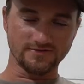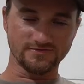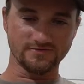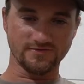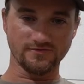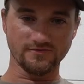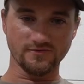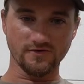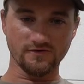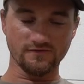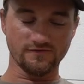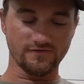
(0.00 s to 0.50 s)
as we
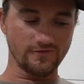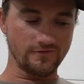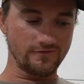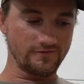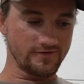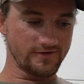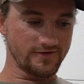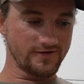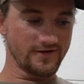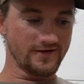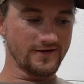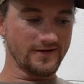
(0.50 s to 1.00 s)
roll
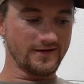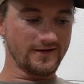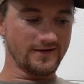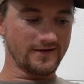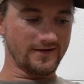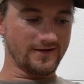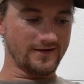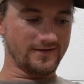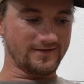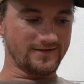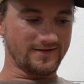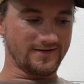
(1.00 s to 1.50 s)
forward
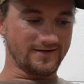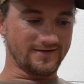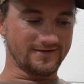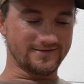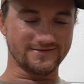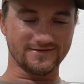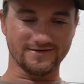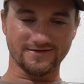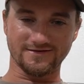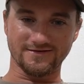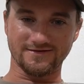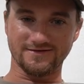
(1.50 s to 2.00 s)

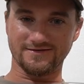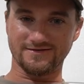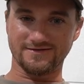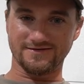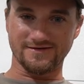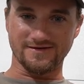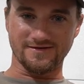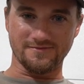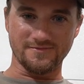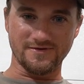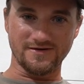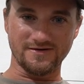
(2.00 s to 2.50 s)
into
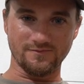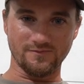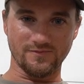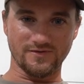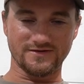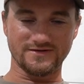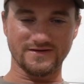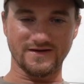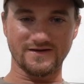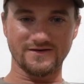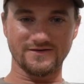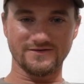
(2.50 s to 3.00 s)
the meat and
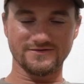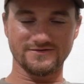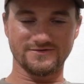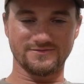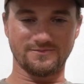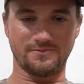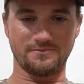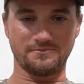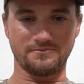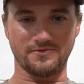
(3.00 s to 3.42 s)
potatoes